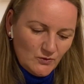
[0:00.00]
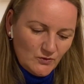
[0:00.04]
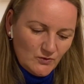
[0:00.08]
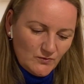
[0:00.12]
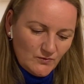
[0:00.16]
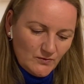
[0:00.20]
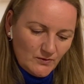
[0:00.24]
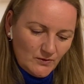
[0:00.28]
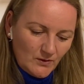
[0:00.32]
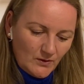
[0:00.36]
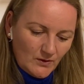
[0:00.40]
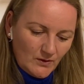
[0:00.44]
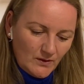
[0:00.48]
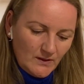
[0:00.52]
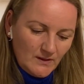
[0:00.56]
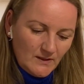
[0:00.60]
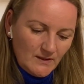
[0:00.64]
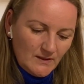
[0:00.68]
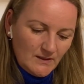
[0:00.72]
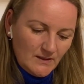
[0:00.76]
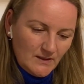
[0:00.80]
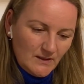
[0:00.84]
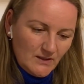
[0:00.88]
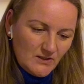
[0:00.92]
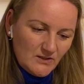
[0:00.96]
for
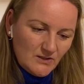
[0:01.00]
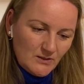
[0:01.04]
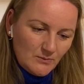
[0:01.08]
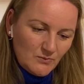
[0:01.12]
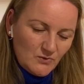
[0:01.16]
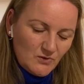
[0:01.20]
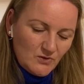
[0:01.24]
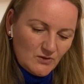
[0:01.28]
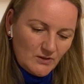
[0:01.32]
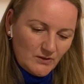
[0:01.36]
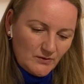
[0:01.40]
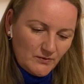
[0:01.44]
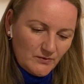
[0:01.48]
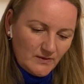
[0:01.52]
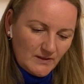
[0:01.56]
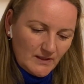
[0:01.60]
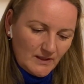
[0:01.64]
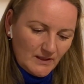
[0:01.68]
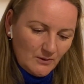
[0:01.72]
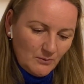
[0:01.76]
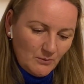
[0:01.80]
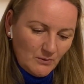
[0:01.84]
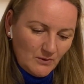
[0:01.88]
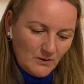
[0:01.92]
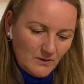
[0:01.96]
some stuffed
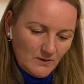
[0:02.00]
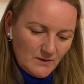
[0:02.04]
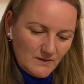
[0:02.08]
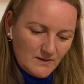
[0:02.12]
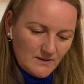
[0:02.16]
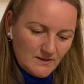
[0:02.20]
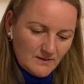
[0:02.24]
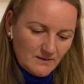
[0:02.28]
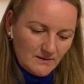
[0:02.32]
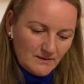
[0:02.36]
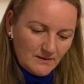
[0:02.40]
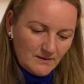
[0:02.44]
animals